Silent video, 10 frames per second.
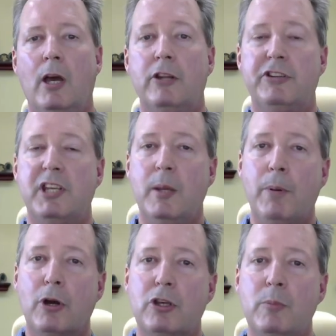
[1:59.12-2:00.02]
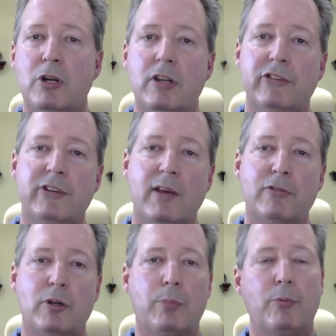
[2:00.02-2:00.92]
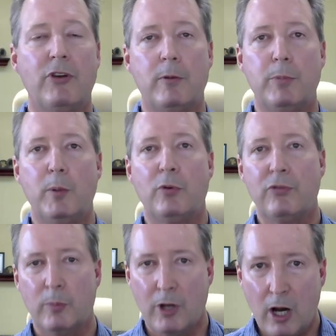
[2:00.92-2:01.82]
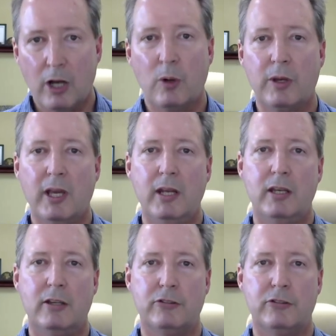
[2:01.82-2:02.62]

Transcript: To keep our community safe and to prevent people from congregating and